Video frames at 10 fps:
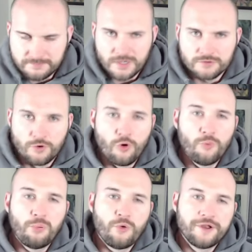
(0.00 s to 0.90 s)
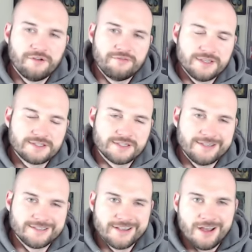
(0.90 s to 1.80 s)
The whole point of this
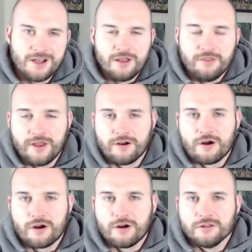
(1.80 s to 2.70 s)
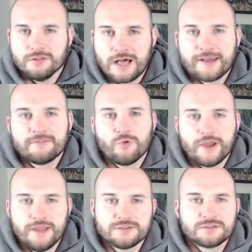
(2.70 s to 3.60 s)
is there are a lot of
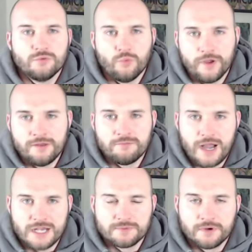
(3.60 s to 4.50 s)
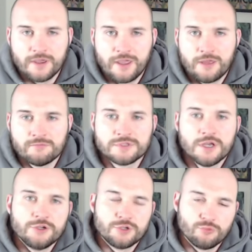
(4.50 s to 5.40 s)
ways to win basketball games,
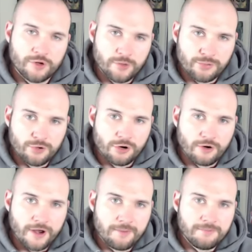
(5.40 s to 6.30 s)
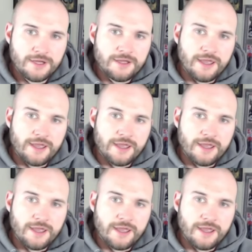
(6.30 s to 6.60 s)
to run a program,